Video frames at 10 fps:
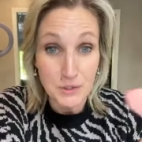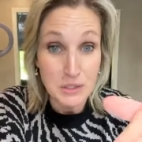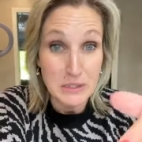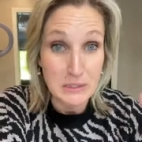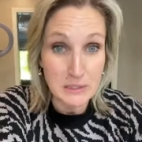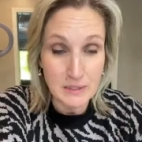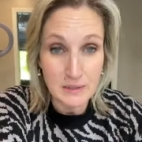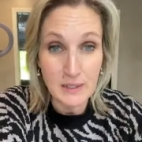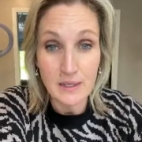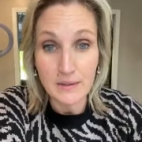There's
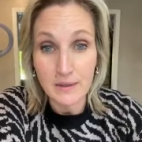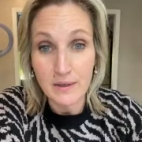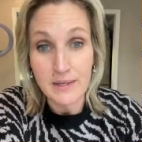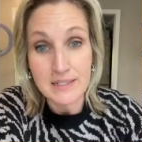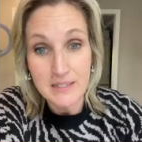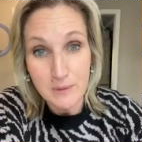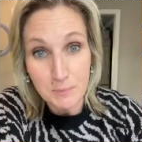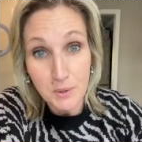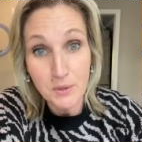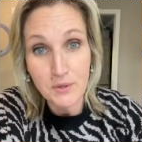nothing in there
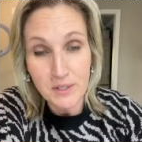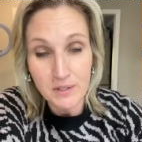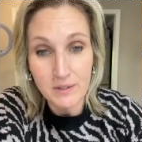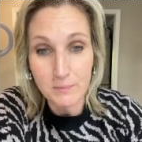except pure